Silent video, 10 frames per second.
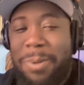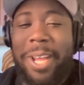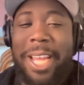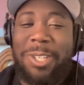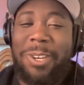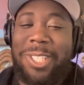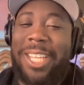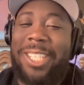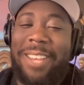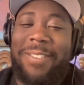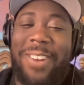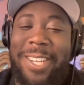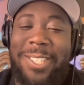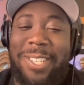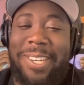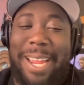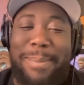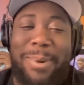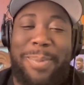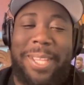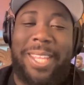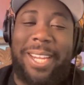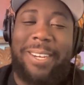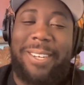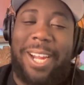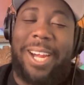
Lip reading: Cool Guy Jokes 87 on Instagram. It'll be there.